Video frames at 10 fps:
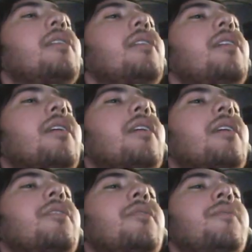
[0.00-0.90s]
Like I
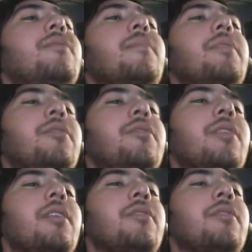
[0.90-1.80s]
don't know. You
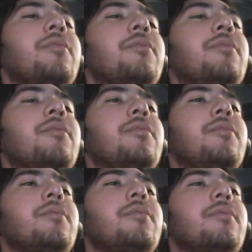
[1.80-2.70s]
can
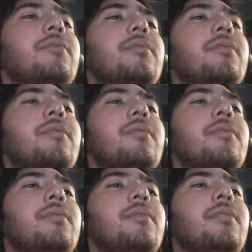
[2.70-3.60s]
use.
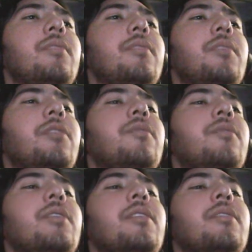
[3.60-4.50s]
Let me go
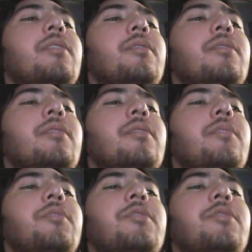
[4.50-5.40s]
again. Let
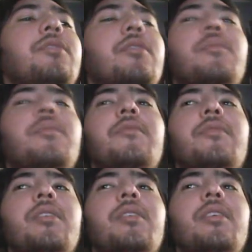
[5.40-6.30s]
me charge a chromophone.
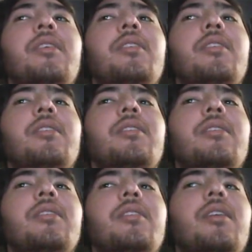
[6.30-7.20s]

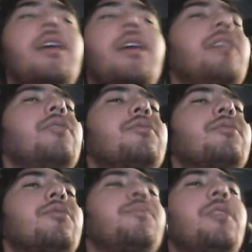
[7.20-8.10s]
I used to
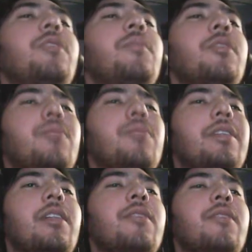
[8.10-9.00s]
experiment with a
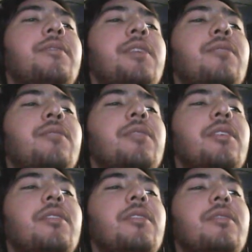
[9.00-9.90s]
lot of sounds here.